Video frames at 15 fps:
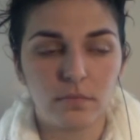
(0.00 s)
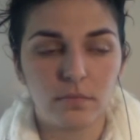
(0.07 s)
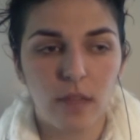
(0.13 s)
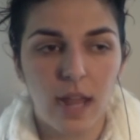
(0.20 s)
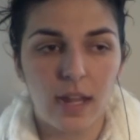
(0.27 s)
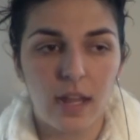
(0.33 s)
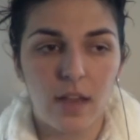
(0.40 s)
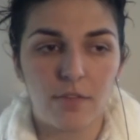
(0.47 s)

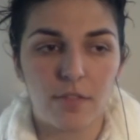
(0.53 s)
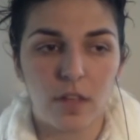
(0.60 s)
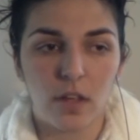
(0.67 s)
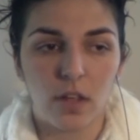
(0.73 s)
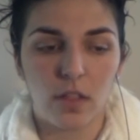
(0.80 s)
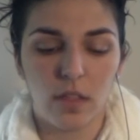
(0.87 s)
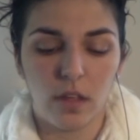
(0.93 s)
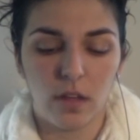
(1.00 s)
any of
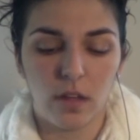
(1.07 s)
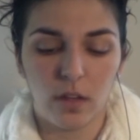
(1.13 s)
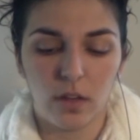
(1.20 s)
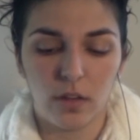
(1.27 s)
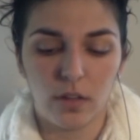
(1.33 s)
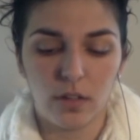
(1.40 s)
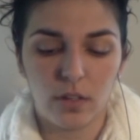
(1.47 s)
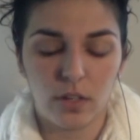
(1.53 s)

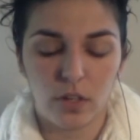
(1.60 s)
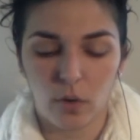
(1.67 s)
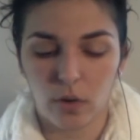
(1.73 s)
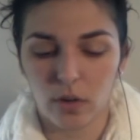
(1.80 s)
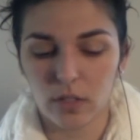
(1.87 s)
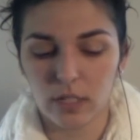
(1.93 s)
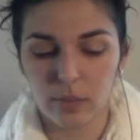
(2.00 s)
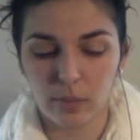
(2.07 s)
the
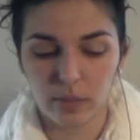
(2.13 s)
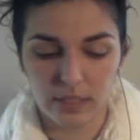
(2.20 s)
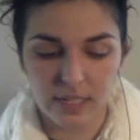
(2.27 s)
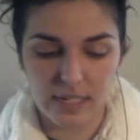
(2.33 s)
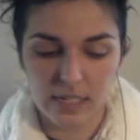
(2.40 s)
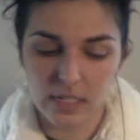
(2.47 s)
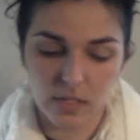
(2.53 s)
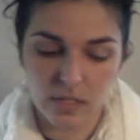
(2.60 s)
early
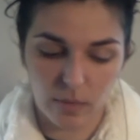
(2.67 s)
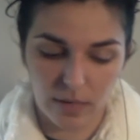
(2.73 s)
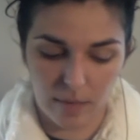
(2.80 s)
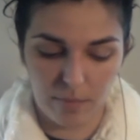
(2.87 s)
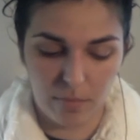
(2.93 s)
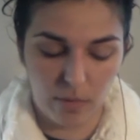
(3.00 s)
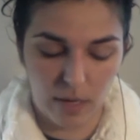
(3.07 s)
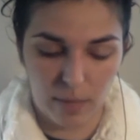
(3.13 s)
release when
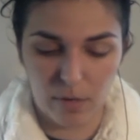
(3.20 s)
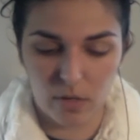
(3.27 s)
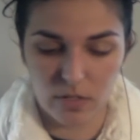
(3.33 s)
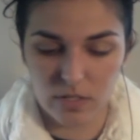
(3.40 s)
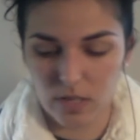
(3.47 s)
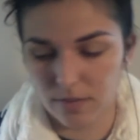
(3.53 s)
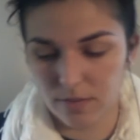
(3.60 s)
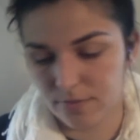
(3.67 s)
I
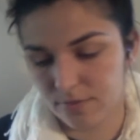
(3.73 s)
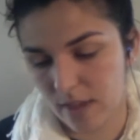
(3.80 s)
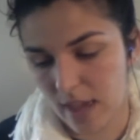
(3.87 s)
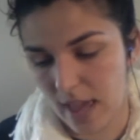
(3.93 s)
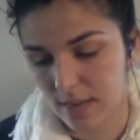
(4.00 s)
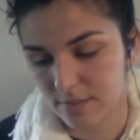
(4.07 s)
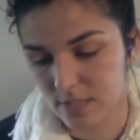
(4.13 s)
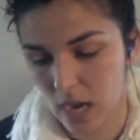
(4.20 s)
post stuff
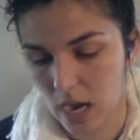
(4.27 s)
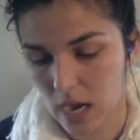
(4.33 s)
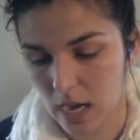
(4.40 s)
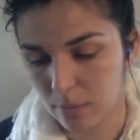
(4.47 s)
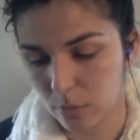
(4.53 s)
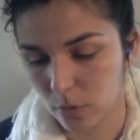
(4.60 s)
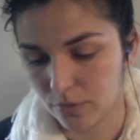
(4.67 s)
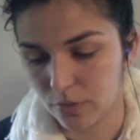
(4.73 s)
ahead of
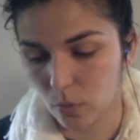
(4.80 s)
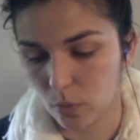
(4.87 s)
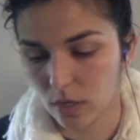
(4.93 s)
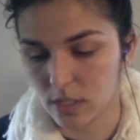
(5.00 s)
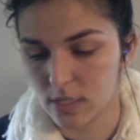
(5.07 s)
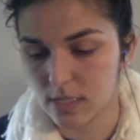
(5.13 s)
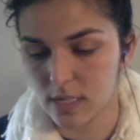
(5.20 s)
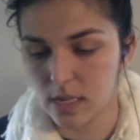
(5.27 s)
time, or if you want
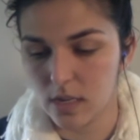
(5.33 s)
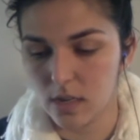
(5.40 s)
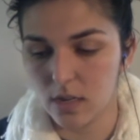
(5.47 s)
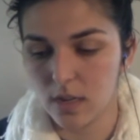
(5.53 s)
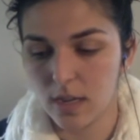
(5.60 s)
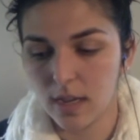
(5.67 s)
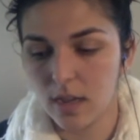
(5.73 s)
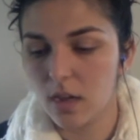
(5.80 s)
to
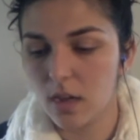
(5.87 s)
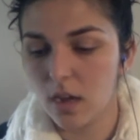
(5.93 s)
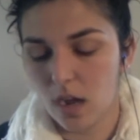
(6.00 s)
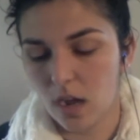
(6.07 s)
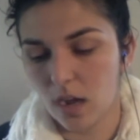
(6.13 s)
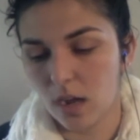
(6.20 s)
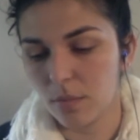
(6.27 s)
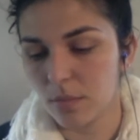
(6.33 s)
see
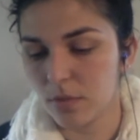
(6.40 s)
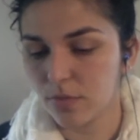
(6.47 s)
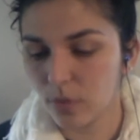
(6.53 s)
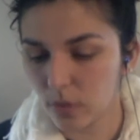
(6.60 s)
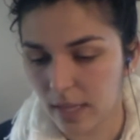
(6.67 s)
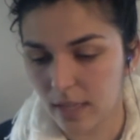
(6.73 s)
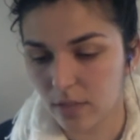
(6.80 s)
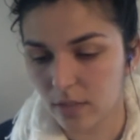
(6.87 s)
the
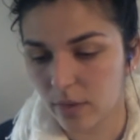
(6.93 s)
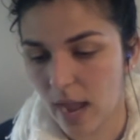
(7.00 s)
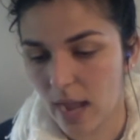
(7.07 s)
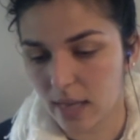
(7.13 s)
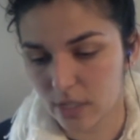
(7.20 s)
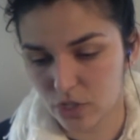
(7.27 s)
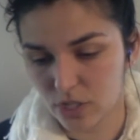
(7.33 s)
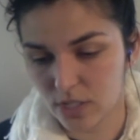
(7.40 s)
full-length
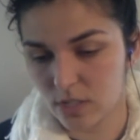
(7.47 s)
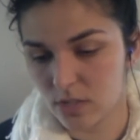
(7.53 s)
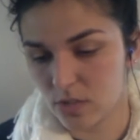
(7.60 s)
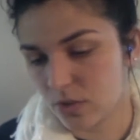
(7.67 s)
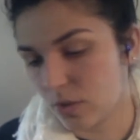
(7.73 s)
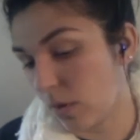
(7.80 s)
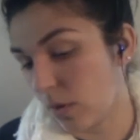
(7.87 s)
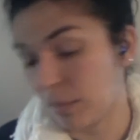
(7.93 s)
reactions, or
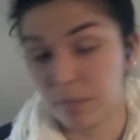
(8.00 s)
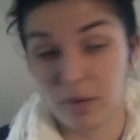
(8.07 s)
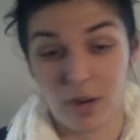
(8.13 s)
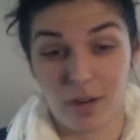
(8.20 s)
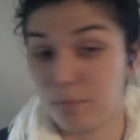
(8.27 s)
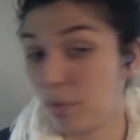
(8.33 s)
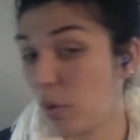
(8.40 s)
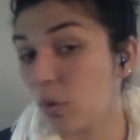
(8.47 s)
you want to be part
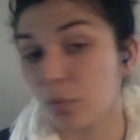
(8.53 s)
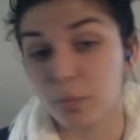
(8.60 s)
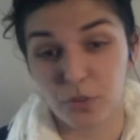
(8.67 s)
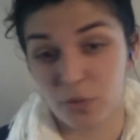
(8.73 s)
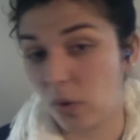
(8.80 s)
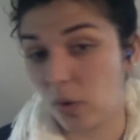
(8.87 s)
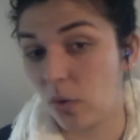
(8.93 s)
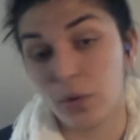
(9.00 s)
of Pole
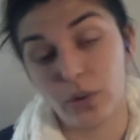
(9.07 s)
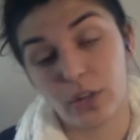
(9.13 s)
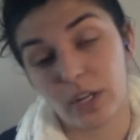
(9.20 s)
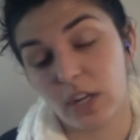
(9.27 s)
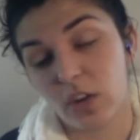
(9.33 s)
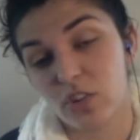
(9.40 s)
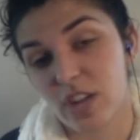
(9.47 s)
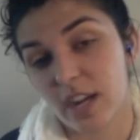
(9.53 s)
Patrol, you can
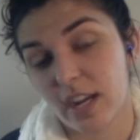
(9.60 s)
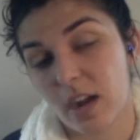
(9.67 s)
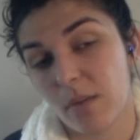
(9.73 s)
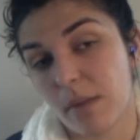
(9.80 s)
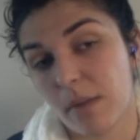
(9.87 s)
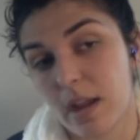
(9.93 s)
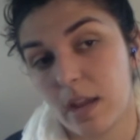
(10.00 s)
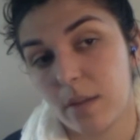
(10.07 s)
go check out
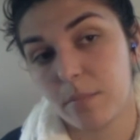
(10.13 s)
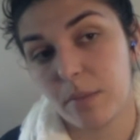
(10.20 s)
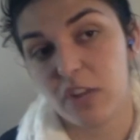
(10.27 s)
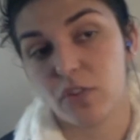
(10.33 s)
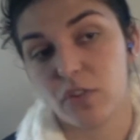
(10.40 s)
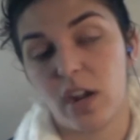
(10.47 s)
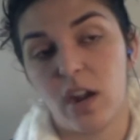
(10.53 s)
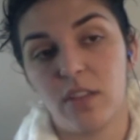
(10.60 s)
my
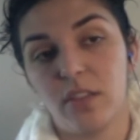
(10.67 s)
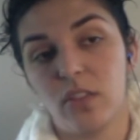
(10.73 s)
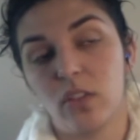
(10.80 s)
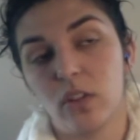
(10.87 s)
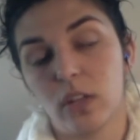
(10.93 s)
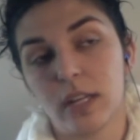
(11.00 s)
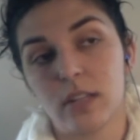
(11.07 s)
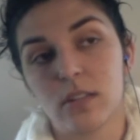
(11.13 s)
Patreon
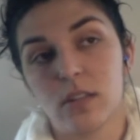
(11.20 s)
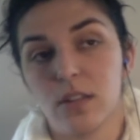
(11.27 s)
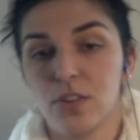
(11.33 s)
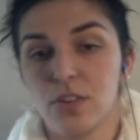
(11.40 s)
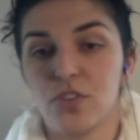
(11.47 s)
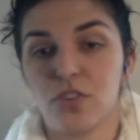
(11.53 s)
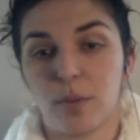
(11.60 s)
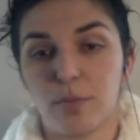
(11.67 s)
links in the
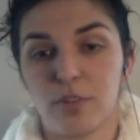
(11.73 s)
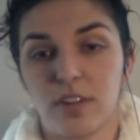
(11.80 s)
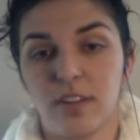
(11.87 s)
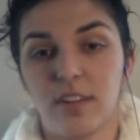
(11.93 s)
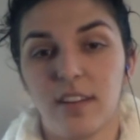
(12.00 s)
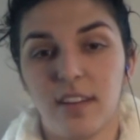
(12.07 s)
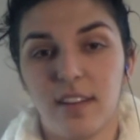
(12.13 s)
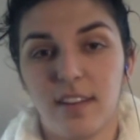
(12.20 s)
description.
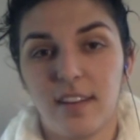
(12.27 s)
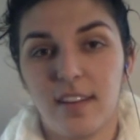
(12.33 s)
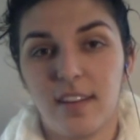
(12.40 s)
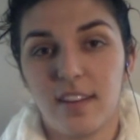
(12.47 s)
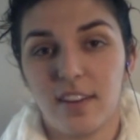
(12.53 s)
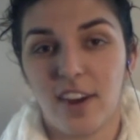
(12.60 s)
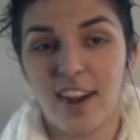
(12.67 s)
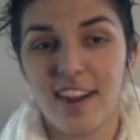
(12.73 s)

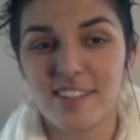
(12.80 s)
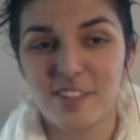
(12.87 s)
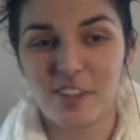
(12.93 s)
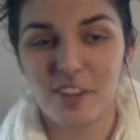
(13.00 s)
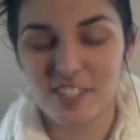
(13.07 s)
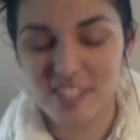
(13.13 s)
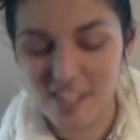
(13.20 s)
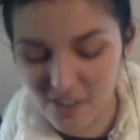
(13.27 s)
All right, so
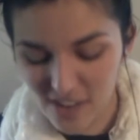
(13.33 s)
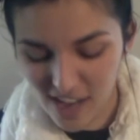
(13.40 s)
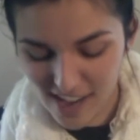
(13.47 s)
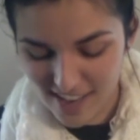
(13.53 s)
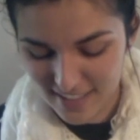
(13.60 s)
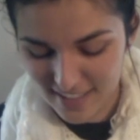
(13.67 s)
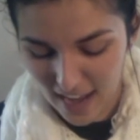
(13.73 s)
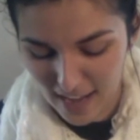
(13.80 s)
I'll see you
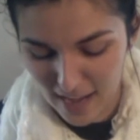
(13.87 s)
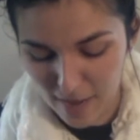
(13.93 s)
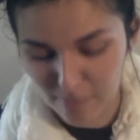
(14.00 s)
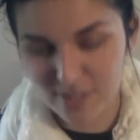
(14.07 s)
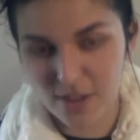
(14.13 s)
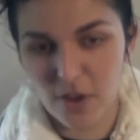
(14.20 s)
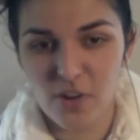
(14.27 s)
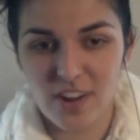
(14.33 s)
guys at
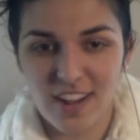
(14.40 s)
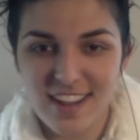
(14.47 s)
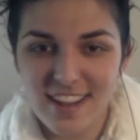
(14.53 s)
episode